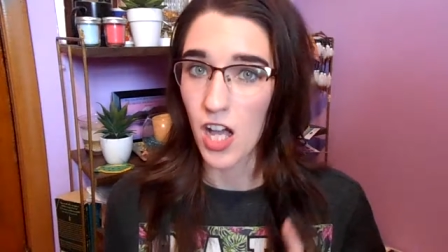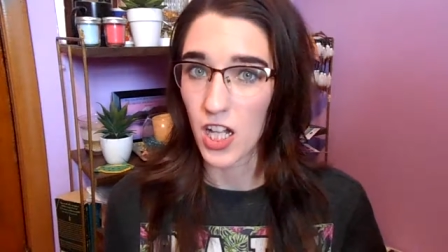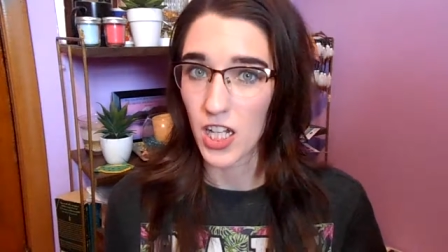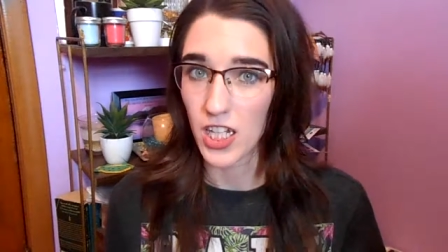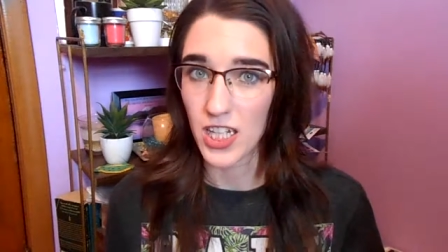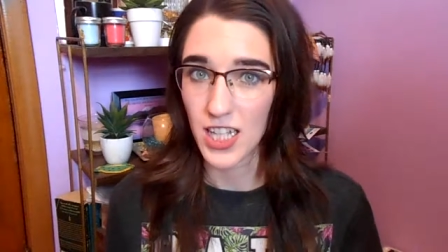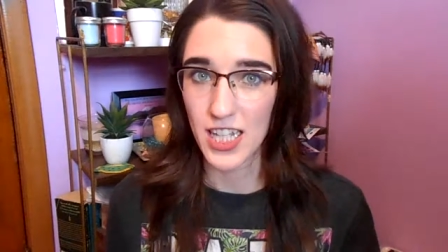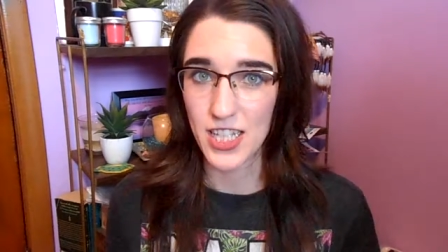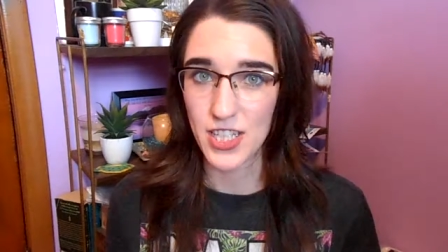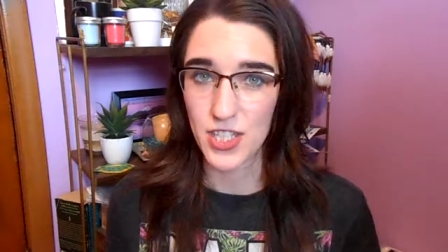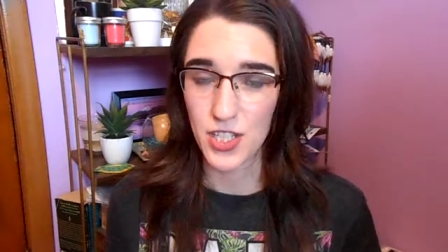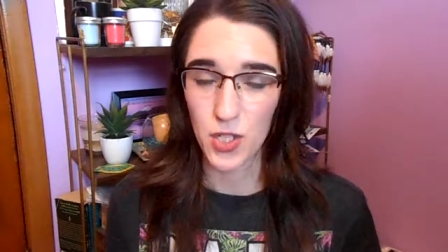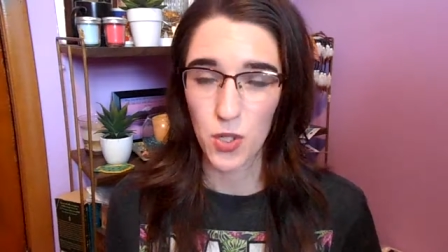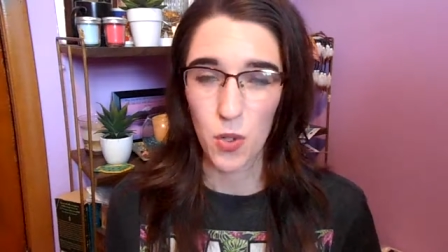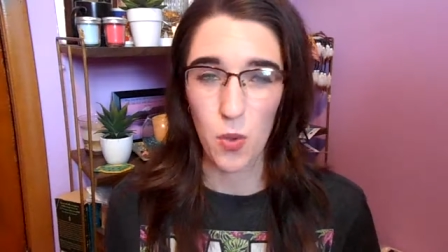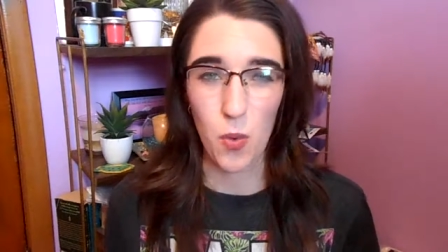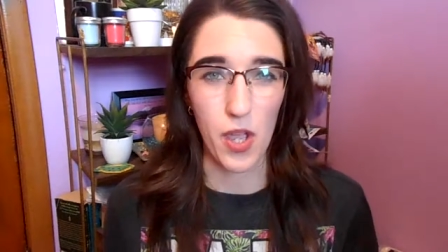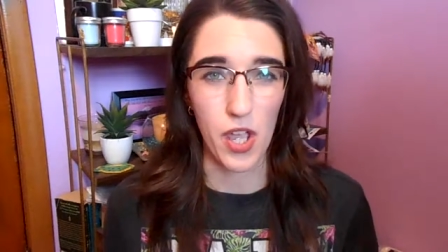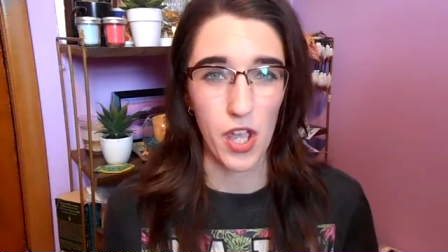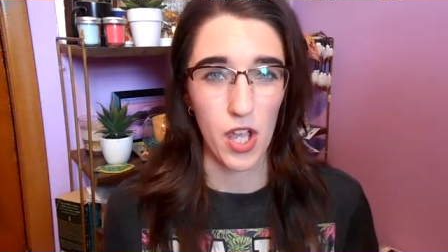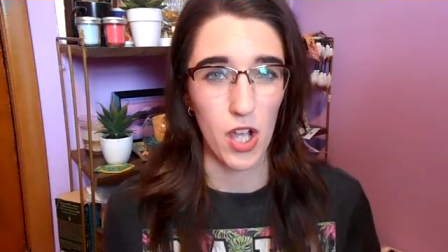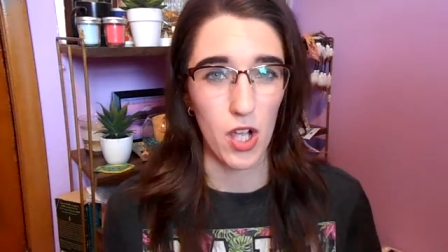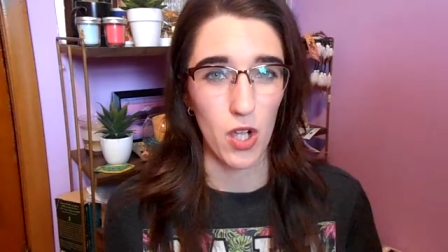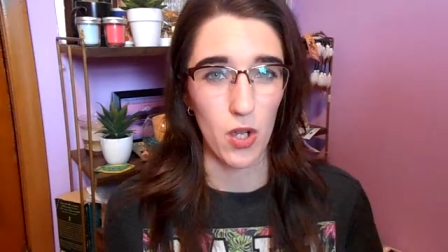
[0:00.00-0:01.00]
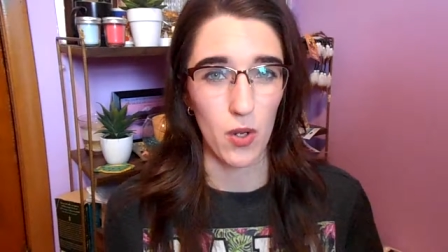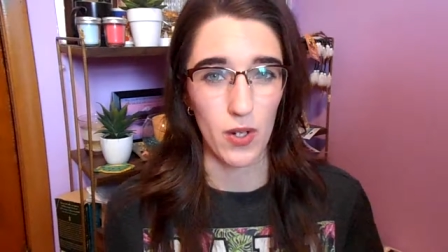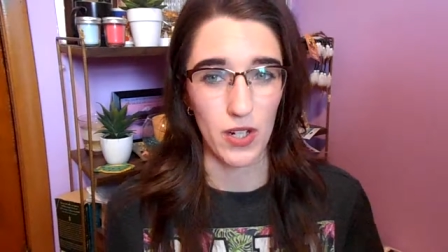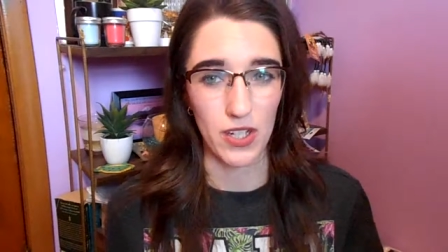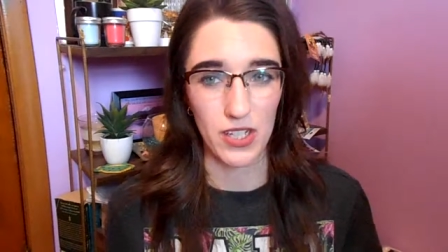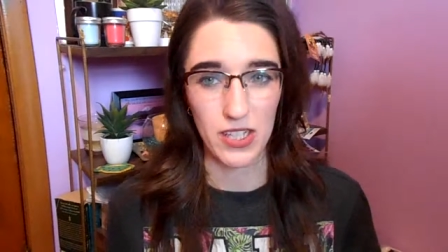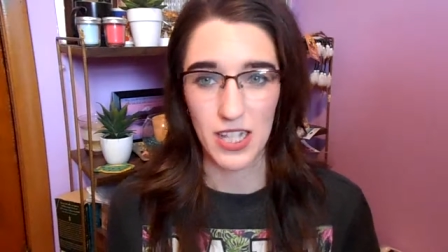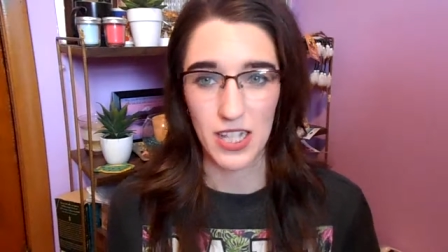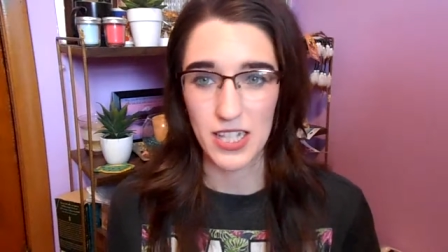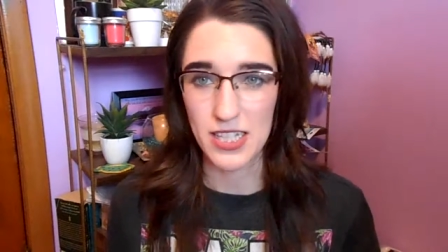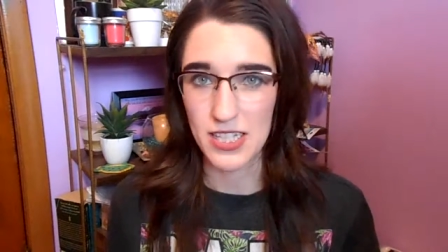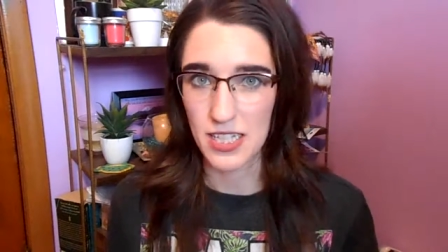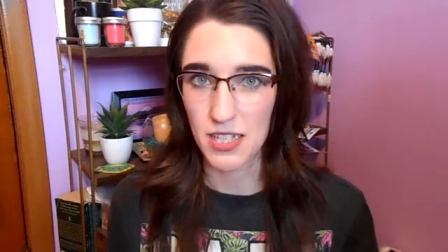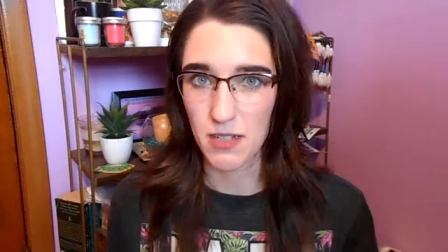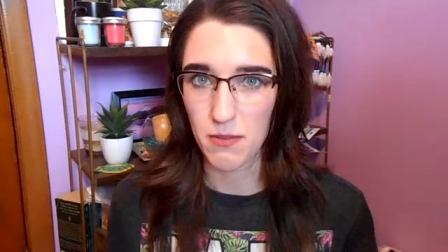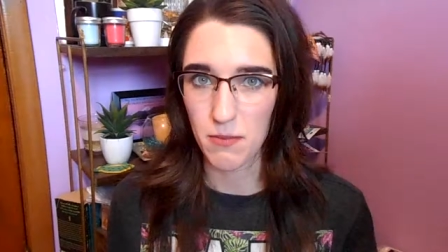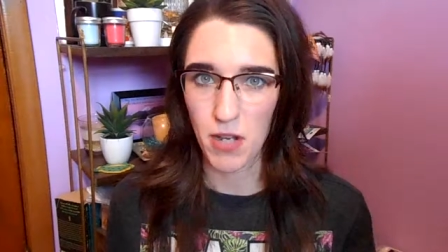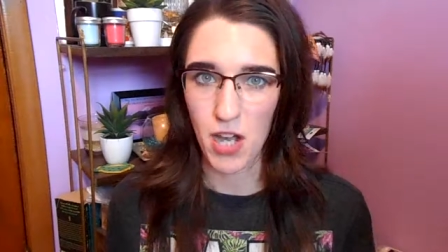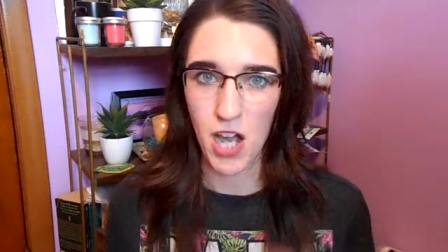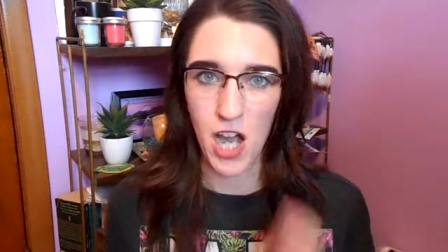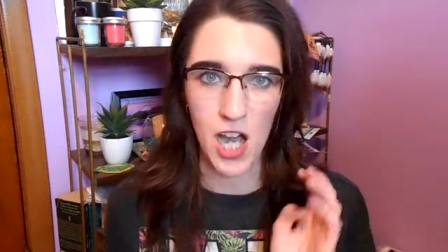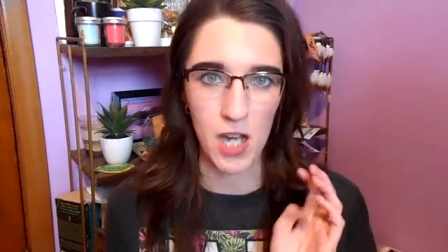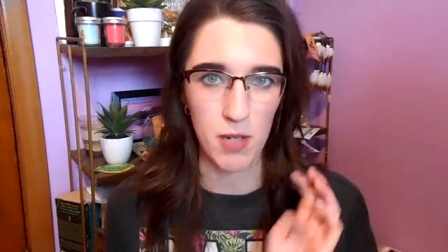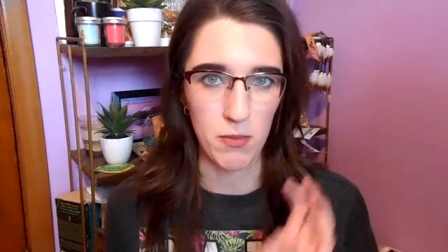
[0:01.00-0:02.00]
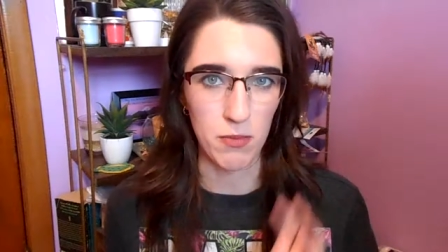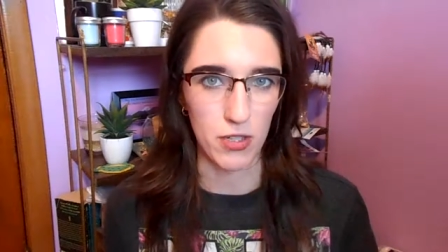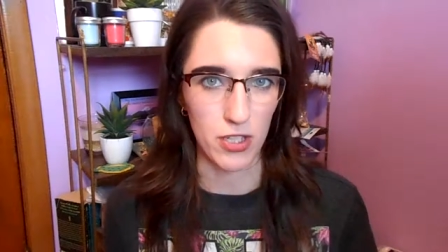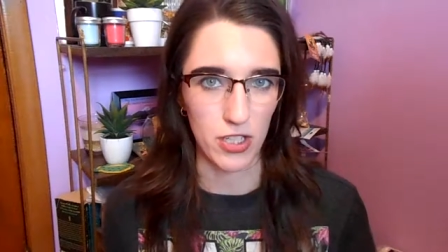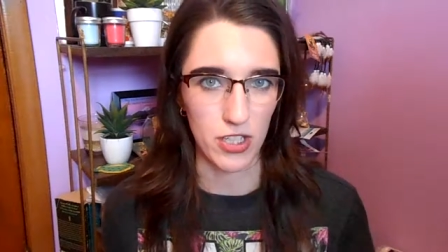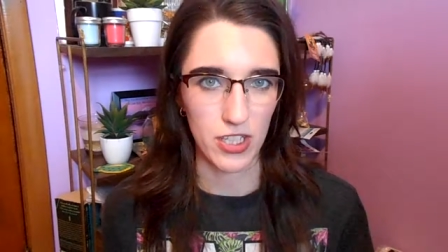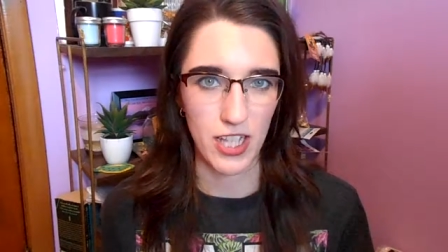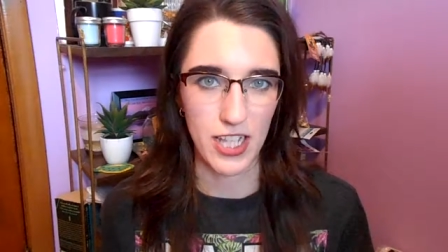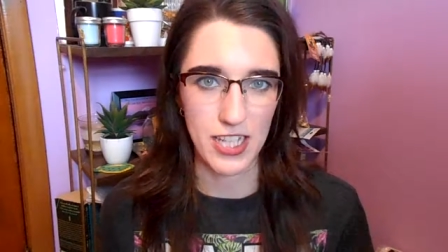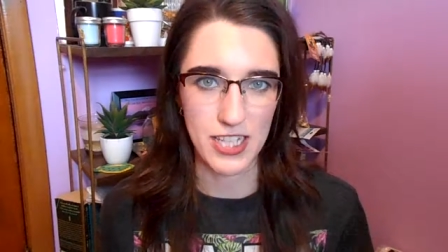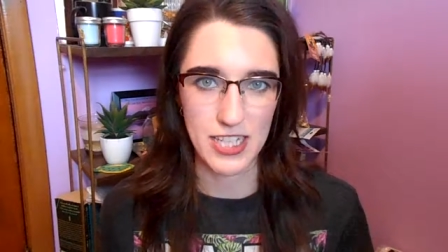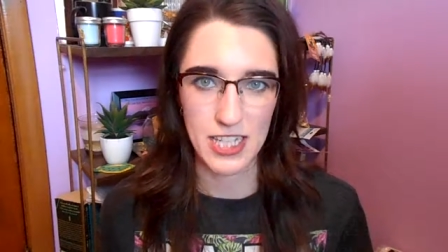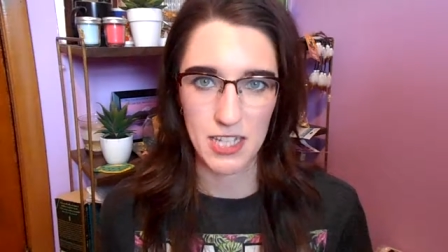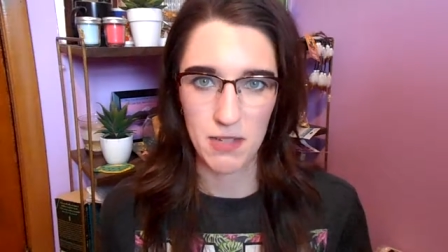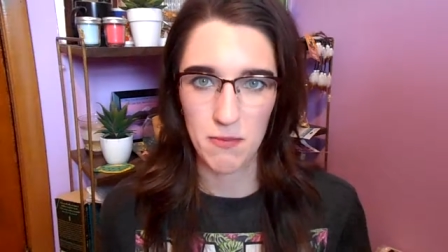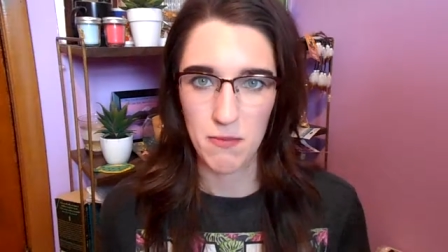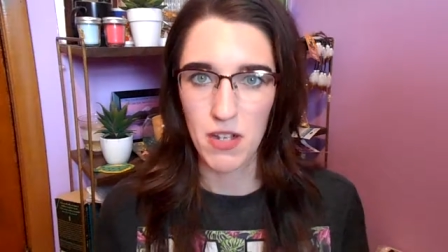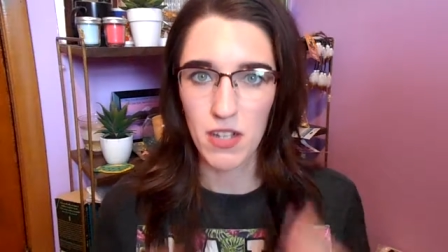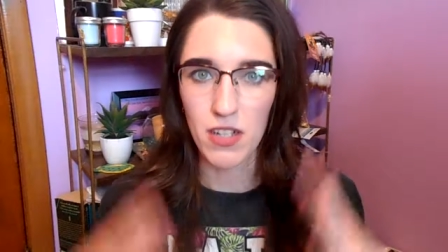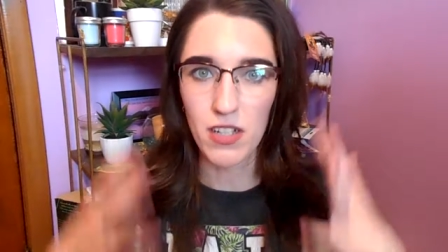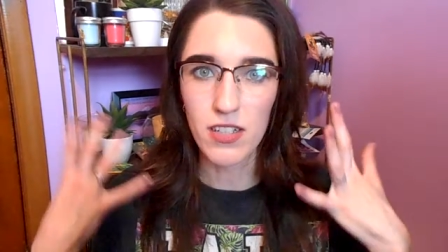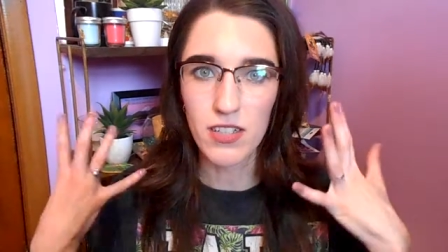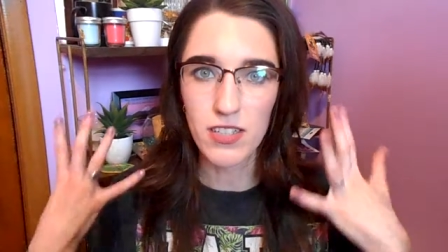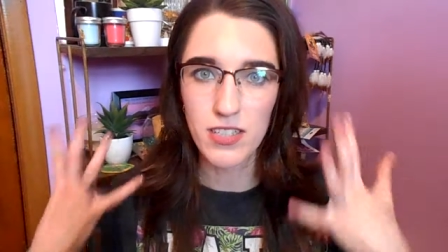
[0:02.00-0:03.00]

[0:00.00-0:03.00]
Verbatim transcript: cleansing oil or a cleansing balm or a cleansing milk,